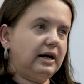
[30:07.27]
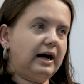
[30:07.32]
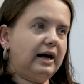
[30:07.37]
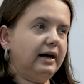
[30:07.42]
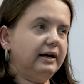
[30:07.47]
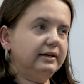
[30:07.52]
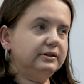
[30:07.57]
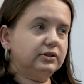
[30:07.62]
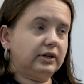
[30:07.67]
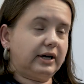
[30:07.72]

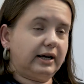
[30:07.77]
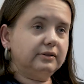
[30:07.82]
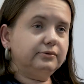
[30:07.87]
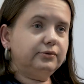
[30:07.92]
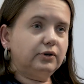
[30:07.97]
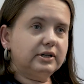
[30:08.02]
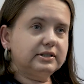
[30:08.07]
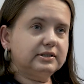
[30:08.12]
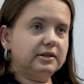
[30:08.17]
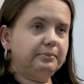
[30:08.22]
I tried,
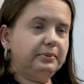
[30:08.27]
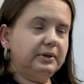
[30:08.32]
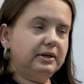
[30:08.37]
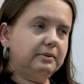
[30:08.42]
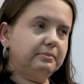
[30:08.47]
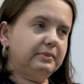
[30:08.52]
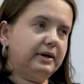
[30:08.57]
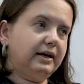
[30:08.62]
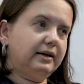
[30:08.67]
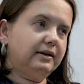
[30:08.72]
for example,
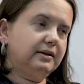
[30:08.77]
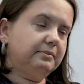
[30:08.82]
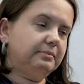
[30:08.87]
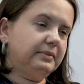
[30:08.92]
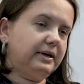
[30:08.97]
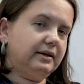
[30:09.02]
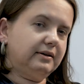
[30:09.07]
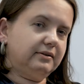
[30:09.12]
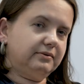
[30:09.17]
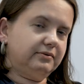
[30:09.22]
in
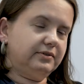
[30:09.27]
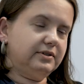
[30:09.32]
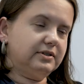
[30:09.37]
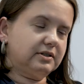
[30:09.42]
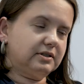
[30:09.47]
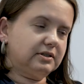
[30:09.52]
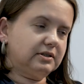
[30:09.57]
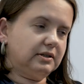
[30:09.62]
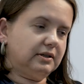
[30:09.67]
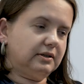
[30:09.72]

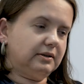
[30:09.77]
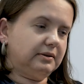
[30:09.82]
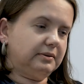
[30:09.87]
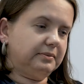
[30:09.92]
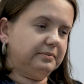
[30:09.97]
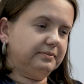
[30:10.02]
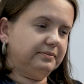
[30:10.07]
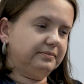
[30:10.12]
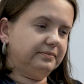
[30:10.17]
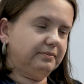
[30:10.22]

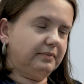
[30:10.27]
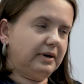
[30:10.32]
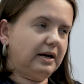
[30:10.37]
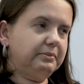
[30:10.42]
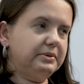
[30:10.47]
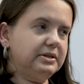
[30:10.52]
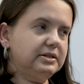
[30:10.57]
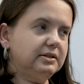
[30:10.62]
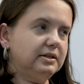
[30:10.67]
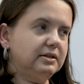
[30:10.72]
my
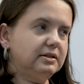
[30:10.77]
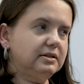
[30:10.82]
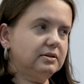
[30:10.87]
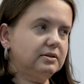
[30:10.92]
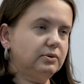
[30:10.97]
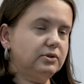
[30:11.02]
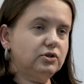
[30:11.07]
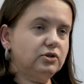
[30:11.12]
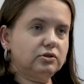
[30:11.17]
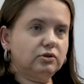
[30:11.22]
business,
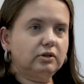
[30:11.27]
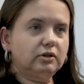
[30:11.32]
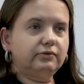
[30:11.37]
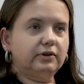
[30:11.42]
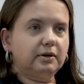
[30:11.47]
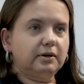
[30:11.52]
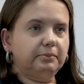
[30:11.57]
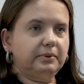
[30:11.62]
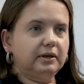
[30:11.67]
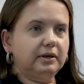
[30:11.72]
which is not
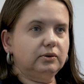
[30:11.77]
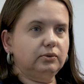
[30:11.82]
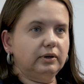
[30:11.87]
very big.